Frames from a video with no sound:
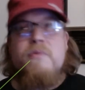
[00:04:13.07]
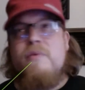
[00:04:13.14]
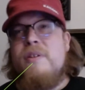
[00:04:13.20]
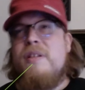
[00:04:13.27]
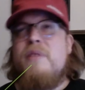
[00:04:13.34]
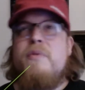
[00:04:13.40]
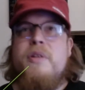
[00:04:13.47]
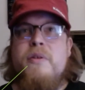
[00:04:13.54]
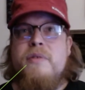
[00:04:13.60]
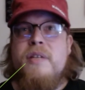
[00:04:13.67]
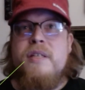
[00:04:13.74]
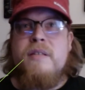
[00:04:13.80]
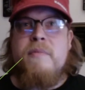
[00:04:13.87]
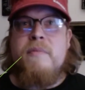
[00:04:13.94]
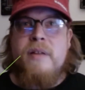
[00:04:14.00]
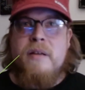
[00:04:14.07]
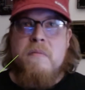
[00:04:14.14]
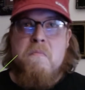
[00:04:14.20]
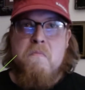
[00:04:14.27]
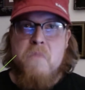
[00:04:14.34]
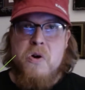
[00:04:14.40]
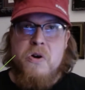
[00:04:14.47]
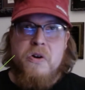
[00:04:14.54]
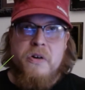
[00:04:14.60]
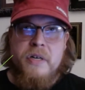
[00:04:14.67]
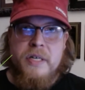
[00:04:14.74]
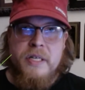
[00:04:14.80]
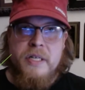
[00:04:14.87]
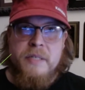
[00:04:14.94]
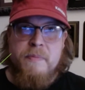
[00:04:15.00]
really, when you say something like murder
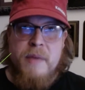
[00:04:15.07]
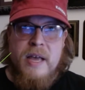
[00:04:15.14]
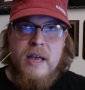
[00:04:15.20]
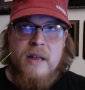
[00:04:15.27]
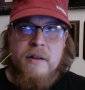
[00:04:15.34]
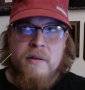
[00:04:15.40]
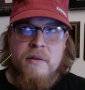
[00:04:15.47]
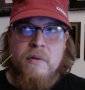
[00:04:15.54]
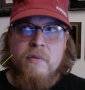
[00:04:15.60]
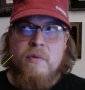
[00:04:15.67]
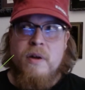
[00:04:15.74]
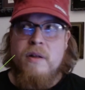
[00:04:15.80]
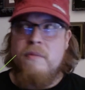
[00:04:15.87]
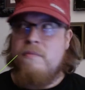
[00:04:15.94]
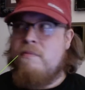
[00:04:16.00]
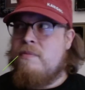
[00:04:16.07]
is bad, well,